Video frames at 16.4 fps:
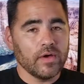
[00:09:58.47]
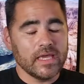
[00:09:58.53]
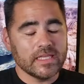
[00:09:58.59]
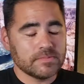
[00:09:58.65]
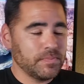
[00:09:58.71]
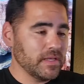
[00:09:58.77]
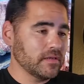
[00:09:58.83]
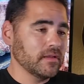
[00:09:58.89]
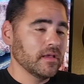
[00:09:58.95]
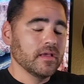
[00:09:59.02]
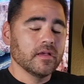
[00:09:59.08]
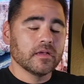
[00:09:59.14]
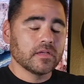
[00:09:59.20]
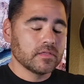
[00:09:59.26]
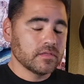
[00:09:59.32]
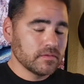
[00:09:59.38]
it's been
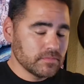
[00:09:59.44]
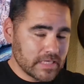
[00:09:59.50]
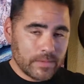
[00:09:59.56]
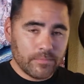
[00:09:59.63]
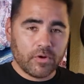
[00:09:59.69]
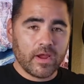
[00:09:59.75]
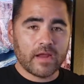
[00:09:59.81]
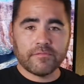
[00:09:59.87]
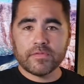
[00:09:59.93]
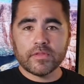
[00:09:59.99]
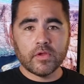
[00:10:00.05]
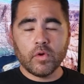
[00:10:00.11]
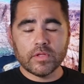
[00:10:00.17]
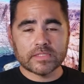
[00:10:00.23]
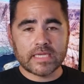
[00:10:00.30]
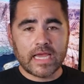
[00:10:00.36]
Democrat the
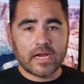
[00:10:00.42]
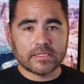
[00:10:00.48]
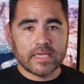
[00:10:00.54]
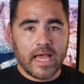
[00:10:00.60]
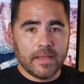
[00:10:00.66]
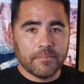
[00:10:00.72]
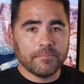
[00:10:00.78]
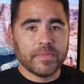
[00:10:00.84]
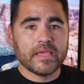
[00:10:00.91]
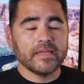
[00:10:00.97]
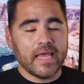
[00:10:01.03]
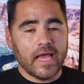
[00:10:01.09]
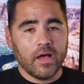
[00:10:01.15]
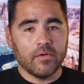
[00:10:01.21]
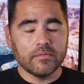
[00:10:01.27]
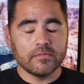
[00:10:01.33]
whole entire time.
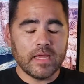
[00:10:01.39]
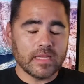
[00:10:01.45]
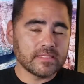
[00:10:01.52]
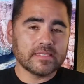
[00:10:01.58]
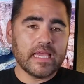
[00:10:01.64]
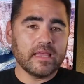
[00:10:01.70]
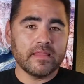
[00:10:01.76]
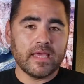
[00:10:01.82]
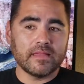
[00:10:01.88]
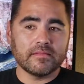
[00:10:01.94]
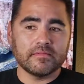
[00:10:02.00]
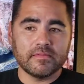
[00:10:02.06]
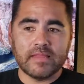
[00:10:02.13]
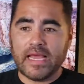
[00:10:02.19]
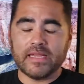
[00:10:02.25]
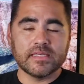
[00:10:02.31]
Now, not saying that
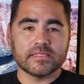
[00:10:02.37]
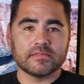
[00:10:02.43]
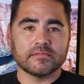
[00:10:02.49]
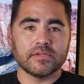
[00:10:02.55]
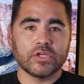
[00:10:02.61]
that is